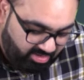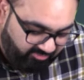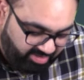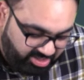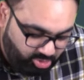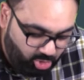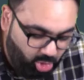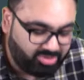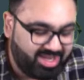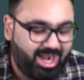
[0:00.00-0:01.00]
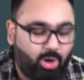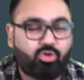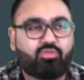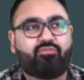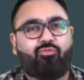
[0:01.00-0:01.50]
where you know that out
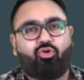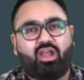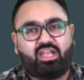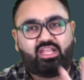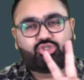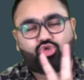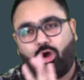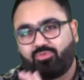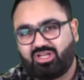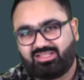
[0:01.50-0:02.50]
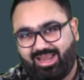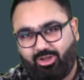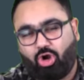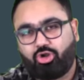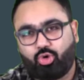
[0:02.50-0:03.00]
of the four, at least two options are
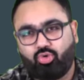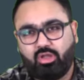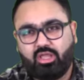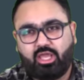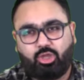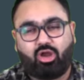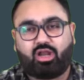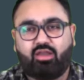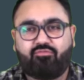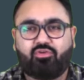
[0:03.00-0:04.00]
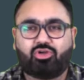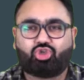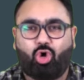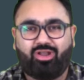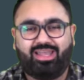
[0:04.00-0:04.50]
not true. You are
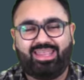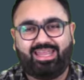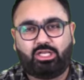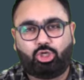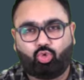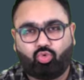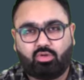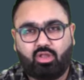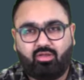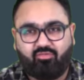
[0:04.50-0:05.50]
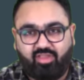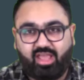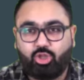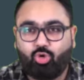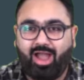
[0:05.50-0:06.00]
confused only in two,
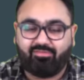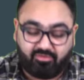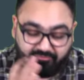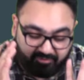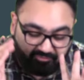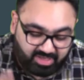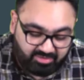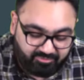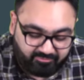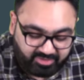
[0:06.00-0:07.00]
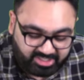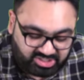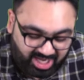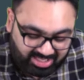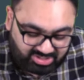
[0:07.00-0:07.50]
where you have a 50-50
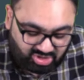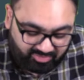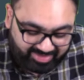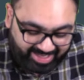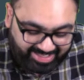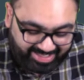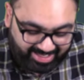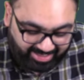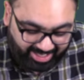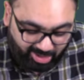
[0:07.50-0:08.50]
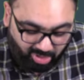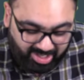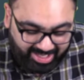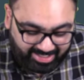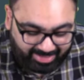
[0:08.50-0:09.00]
chance of getting it right.
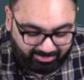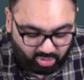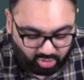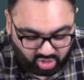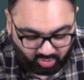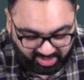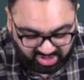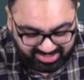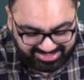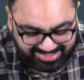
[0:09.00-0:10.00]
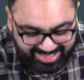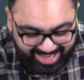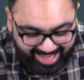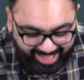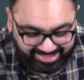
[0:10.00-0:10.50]
Only attempt those questions
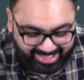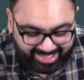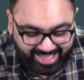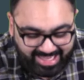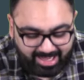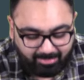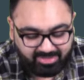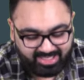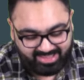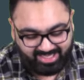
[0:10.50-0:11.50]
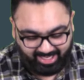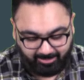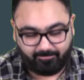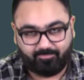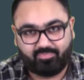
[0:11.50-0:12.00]
and then again come till the end.